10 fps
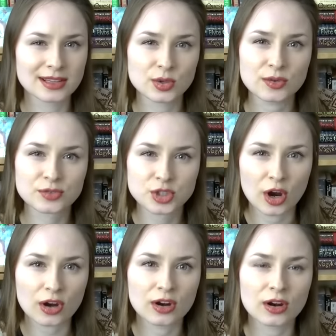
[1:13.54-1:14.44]
sort of
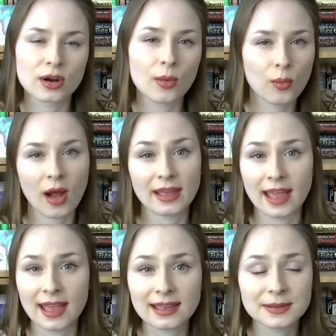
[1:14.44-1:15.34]
darker
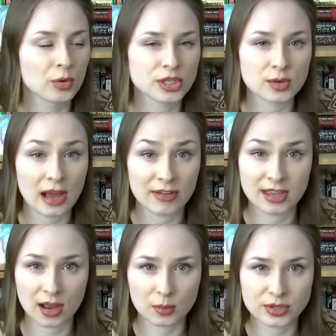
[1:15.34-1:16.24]
YA. We do have a
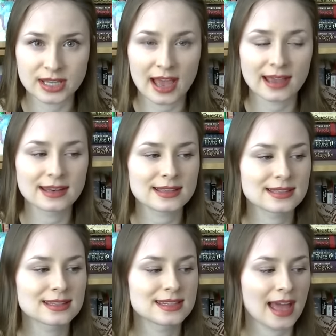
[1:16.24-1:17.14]
young
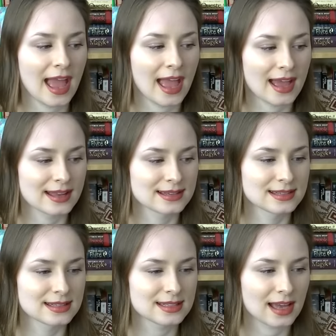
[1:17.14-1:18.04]
protagonist,
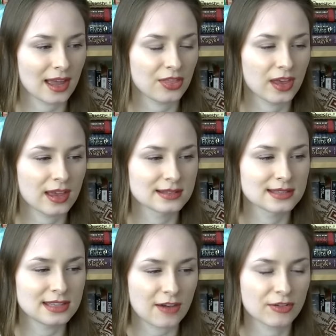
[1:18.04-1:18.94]
and I think
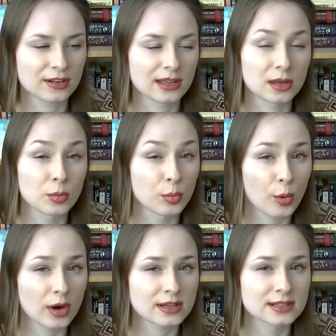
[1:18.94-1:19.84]
it's definitely an
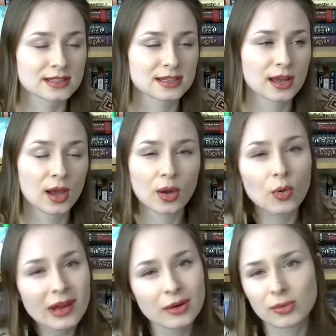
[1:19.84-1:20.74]
important
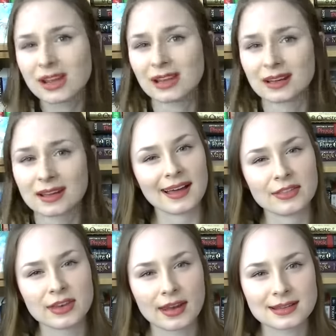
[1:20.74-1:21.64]
quick read.
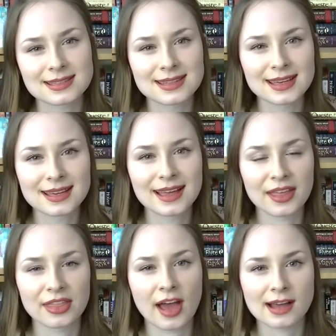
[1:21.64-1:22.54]
The next thing
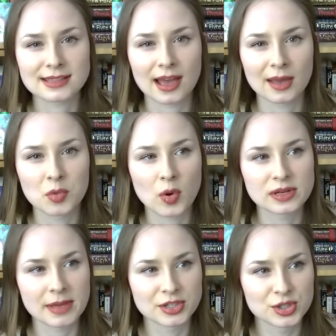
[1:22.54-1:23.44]
that I'm
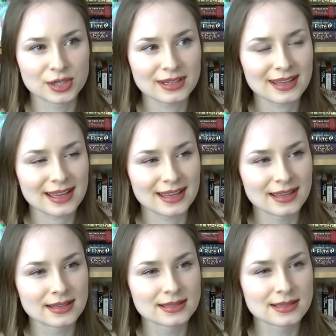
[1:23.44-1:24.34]
going to mention
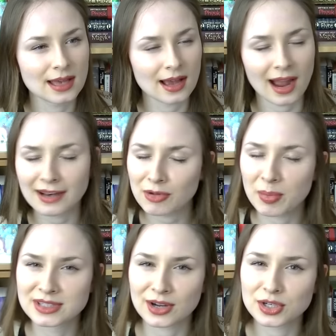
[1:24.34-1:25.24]
is kind of a
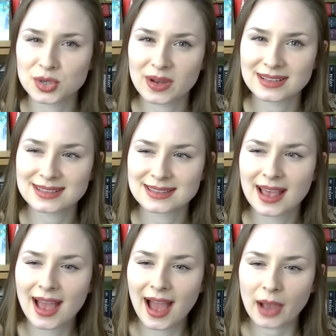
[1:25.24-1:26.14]
bizarre choice.
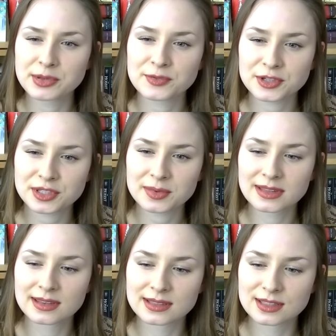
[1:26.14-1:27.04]
I was forced to
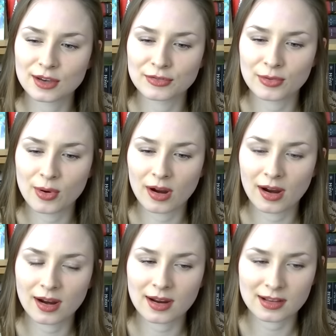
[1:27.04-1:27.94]
read this
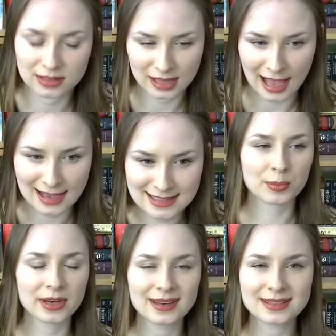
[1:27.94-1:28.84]
for class,
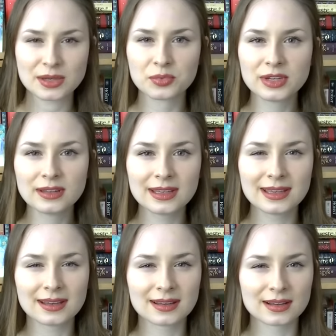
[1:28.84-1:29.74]
but it is a
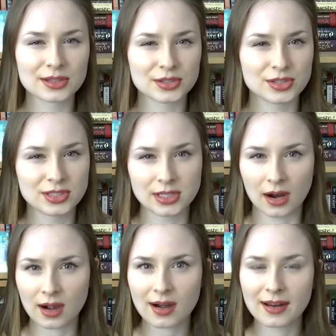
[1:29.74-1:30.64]
really
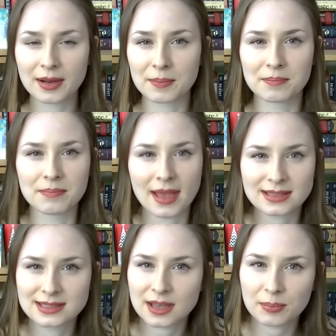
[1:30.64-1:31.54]
dark,
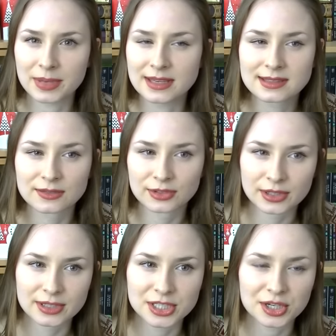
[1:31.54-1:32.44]
messed up piece of
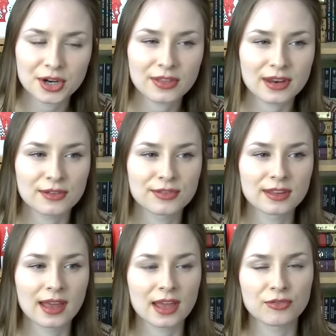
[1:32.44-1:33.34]
literature that I feel
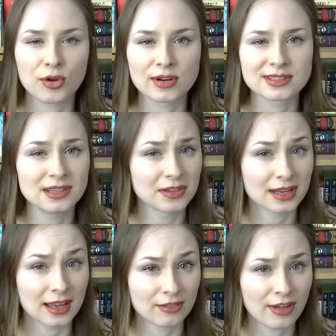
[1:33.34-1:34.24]
like if you're a Stephen
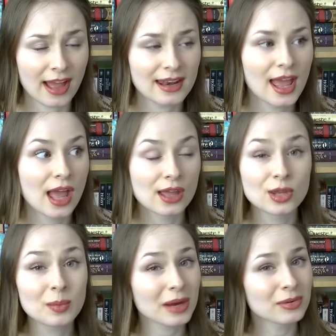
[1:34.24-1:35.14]
King fan,
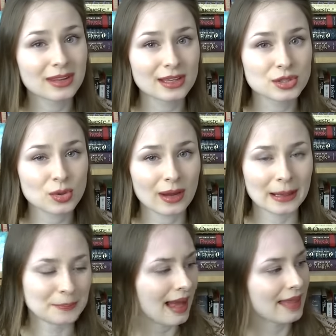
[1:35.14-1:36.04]
you might really
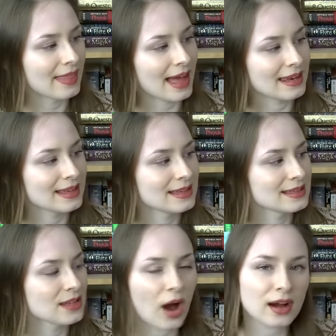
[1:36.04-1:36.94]
enjoy. And that
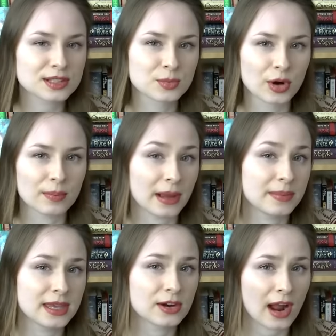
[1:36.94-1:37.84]
is Hawksmoor by
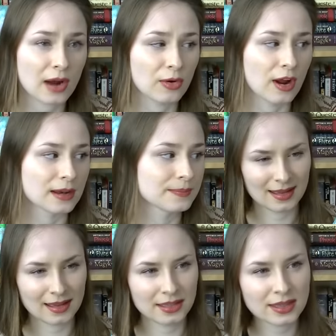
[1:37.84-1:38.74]
Peter Ackroyd.
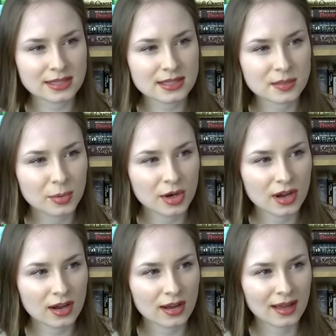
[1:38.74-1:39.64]
This is a
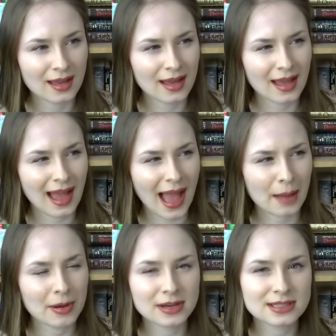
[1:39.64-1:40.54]
book
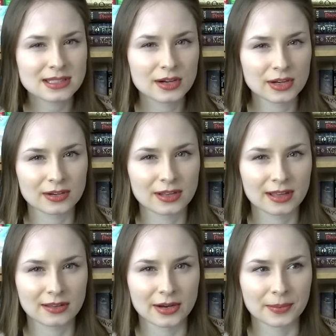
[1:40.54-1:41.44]
about a serial
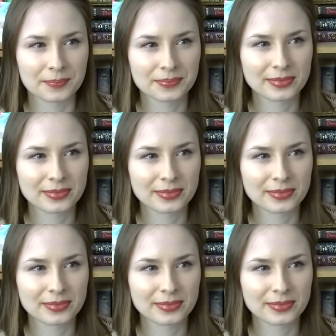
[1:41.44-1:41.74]
killer,